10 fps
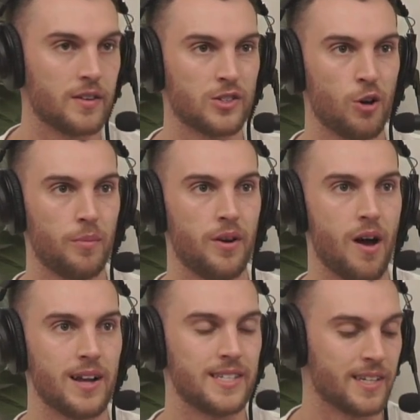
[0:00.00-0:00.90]
top
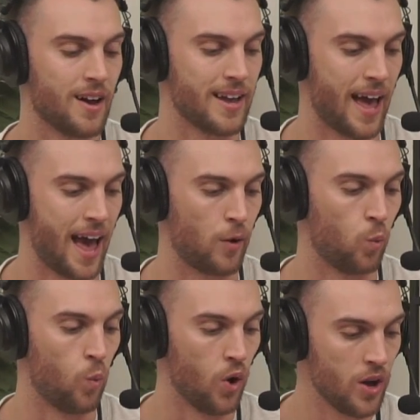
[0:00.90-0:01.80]
90 guy at
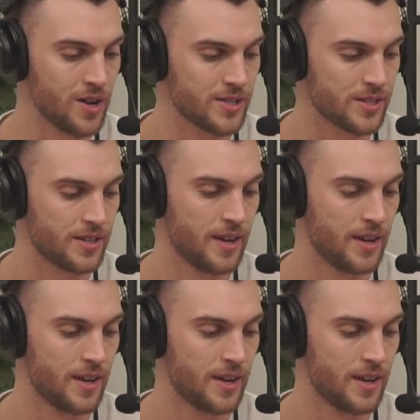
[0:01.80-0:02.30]
worst.